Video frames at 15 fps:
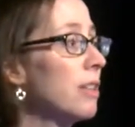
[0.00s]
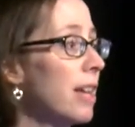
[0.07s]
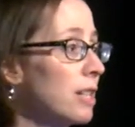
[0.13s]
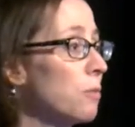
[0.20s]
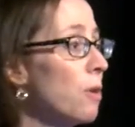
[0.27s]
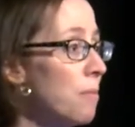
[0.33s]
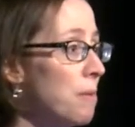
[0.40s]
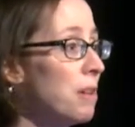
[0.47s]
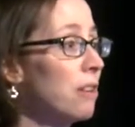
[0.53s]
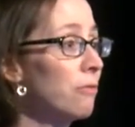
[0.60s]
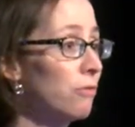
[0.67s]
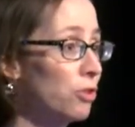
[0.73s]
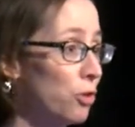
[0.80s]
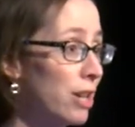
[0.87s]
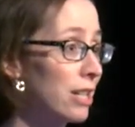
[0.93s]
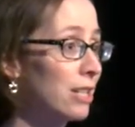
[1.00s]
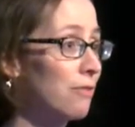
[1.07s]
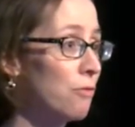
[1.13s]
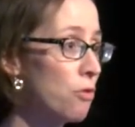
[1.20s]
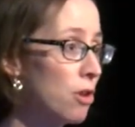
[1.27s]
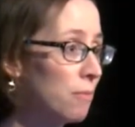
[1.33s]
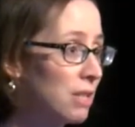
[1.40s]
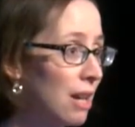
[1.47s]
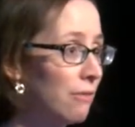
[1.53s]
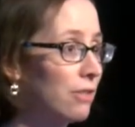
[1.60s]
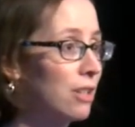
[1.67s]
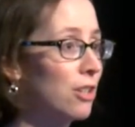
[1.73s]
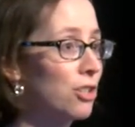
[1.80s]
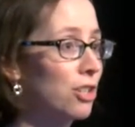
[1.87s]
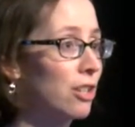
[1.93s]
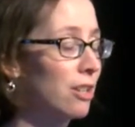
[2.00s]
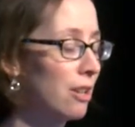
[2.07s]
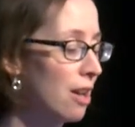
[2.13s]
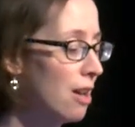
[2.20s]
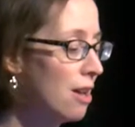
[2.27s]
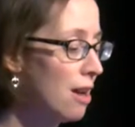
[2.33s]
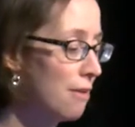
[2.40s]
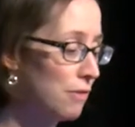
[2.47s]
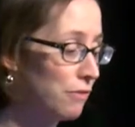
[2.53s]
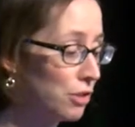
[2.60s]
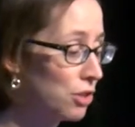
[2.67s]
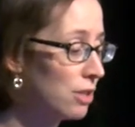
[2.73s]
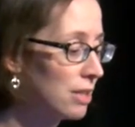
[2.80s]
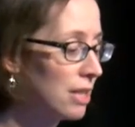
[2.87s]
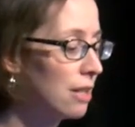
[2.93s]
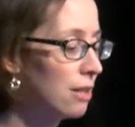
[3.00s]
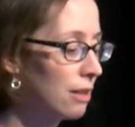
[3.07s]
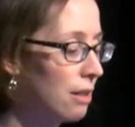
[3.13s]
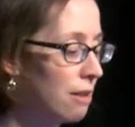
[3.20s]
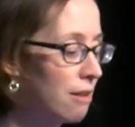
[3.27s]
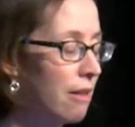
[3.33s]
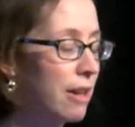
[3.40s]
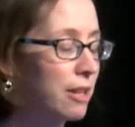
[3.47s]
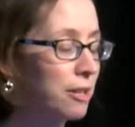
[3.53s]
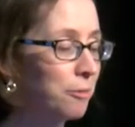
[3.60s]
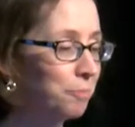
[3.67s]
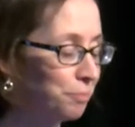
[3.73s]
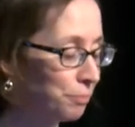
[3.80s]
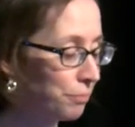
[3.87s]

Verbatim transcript: and that's what maybe a transform definition of efficiency could look like.